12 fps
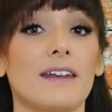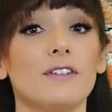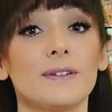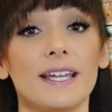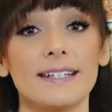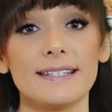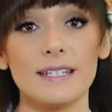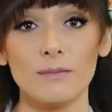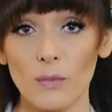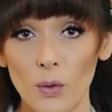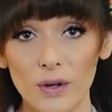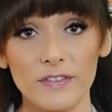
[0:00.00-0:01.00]
And if you'd like to see
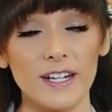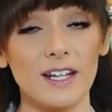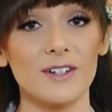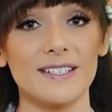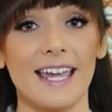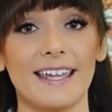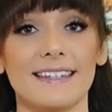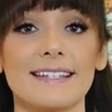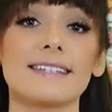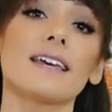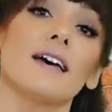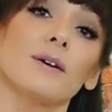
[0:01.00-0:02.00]
more videos like
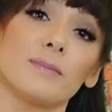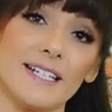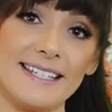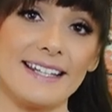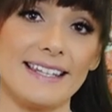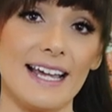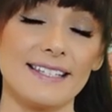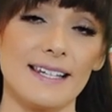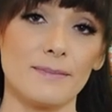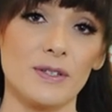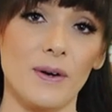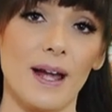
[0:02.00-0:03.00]
this, please hit that
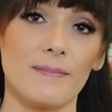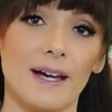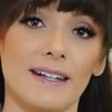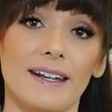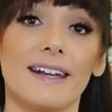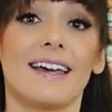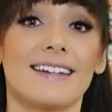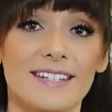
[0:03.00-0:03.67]
subscribe button.